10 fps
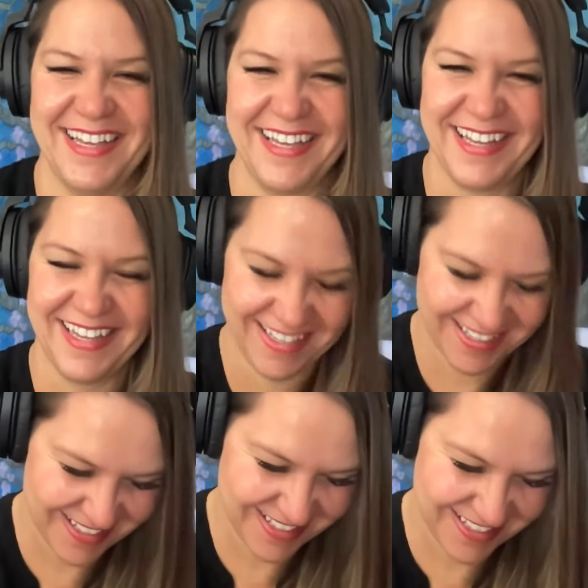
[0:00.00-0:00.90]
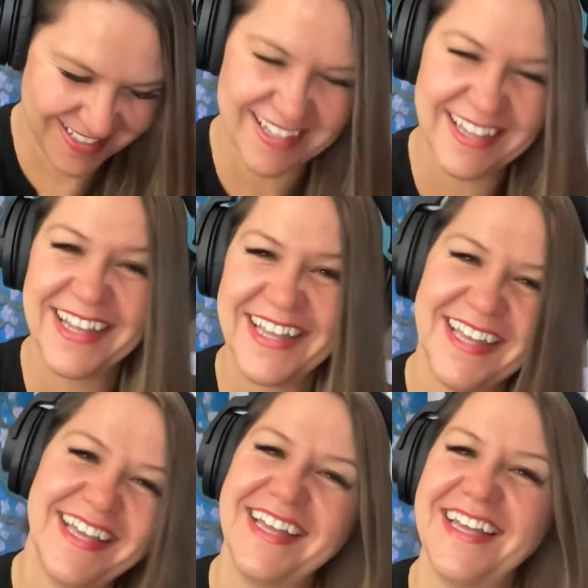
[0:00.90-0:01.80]

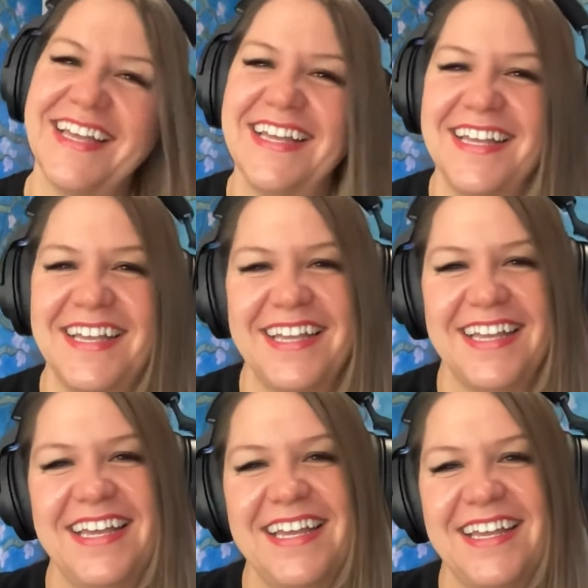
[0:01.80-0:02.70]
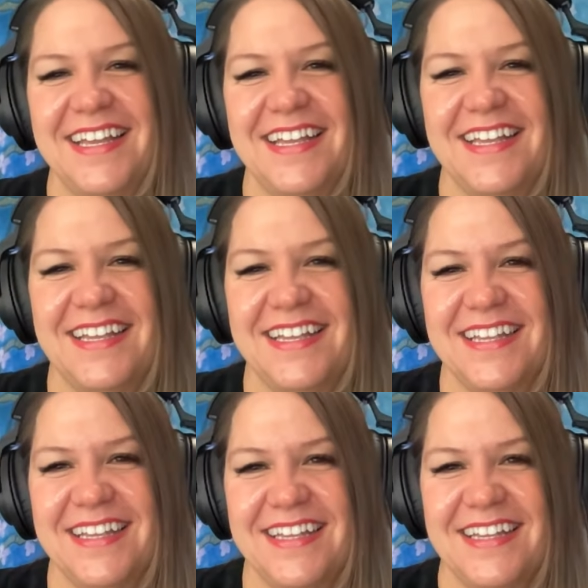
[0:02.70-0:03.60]

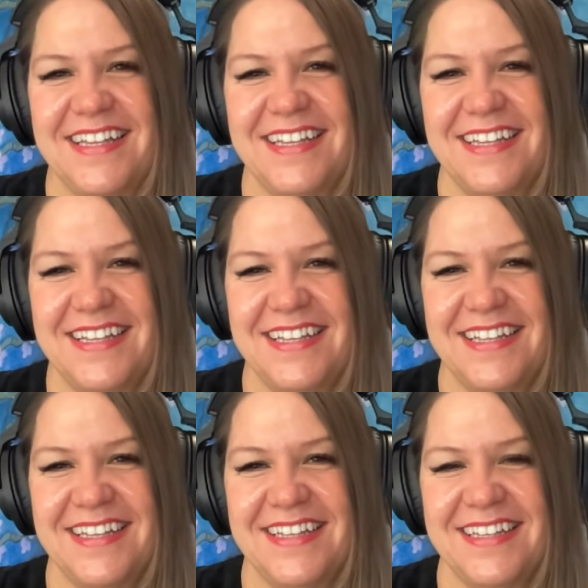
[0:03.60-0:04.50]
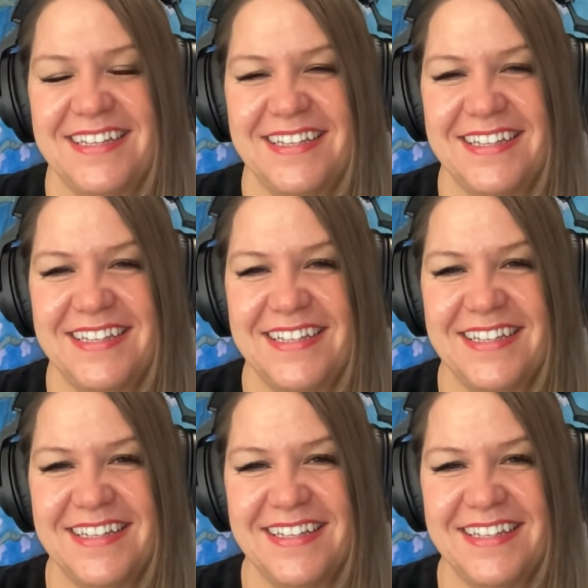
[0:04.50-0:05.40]

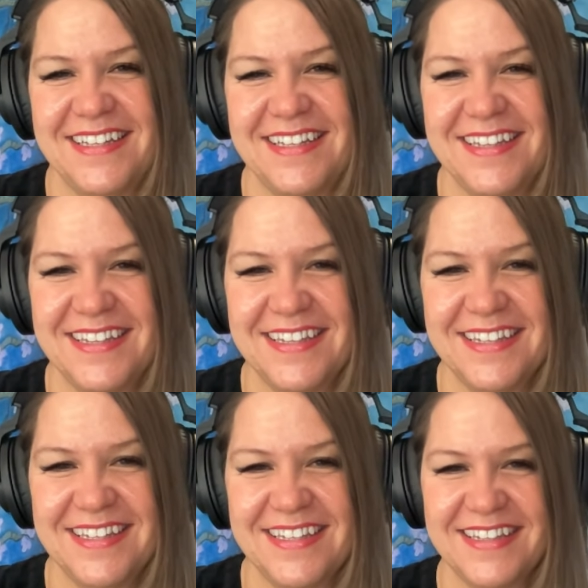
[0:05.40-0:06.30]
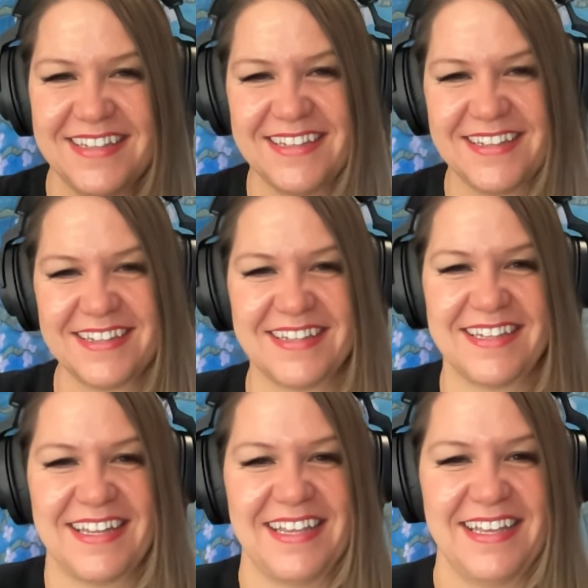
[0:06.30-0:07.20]

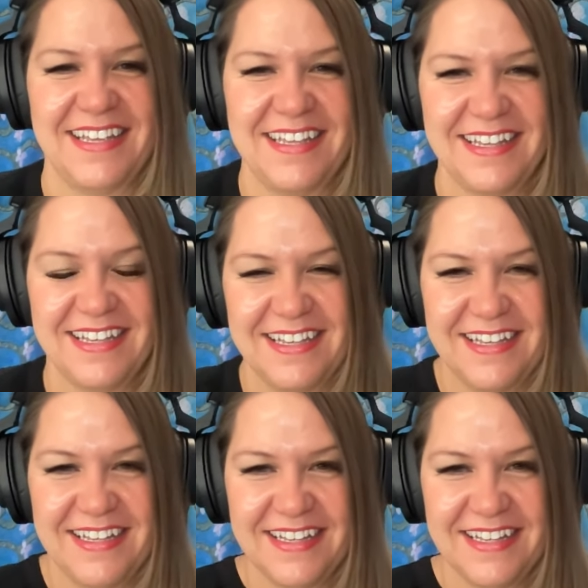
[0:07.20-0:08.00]
[no speech]